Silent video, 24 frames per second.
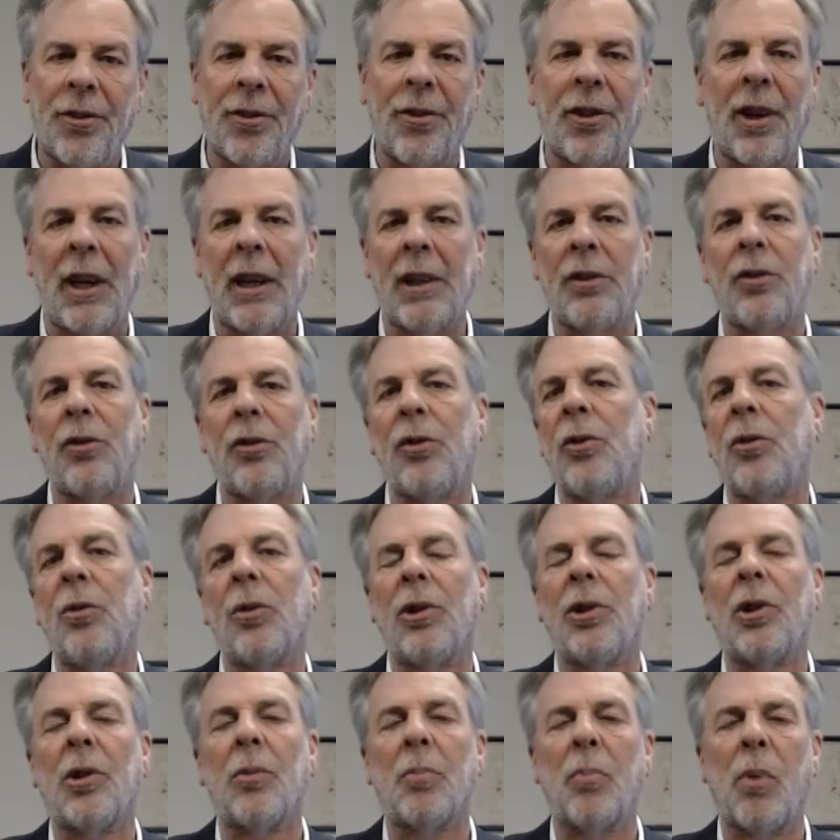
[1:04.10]
has said
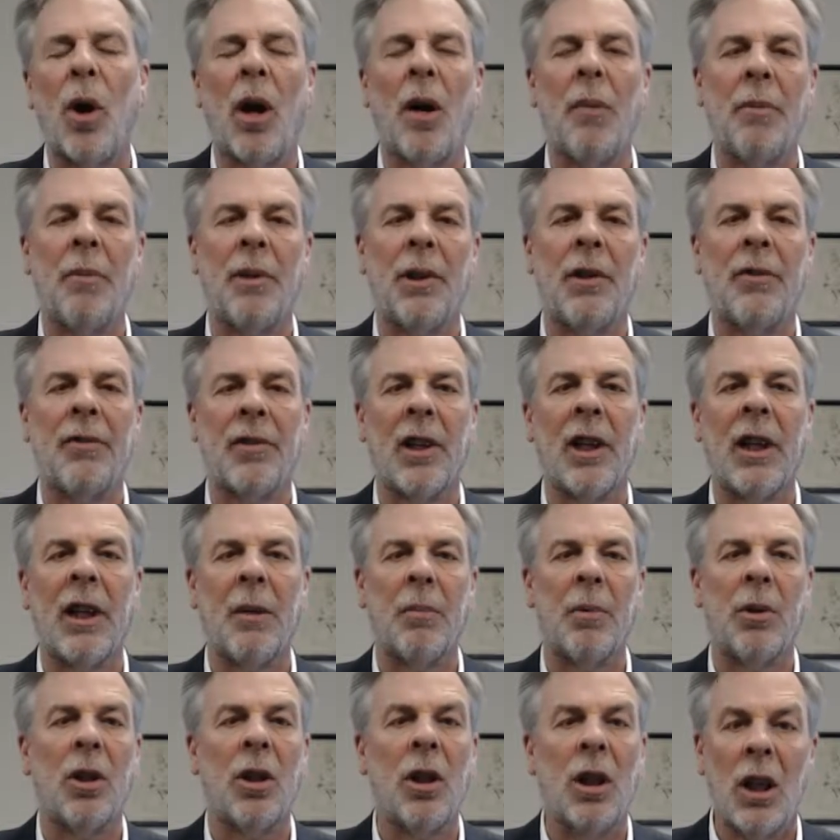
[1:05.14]
to the Department of
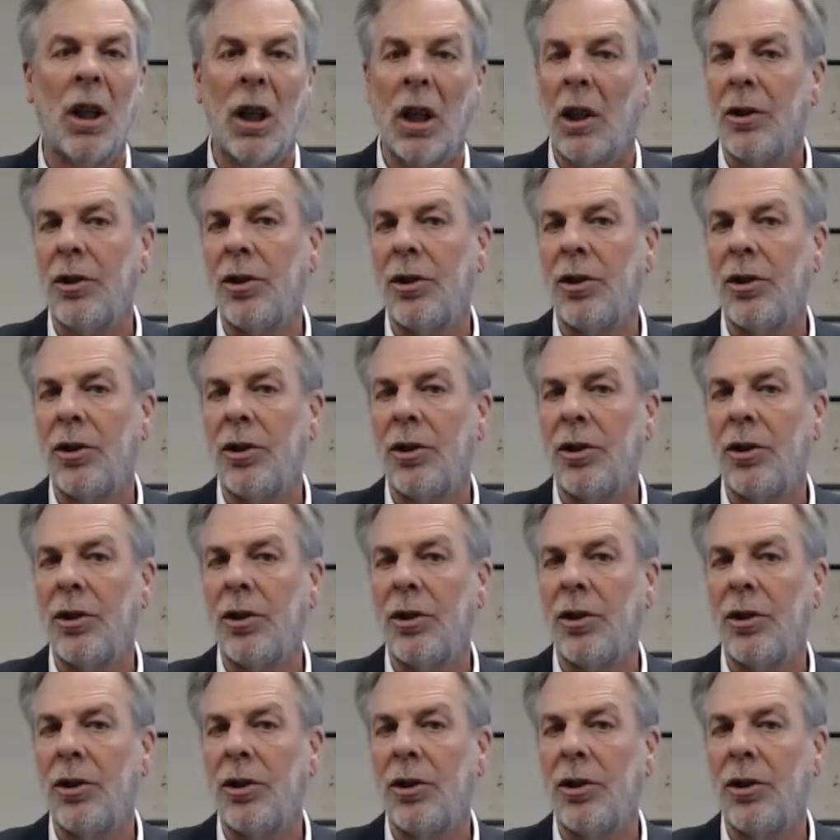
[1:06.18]
Labor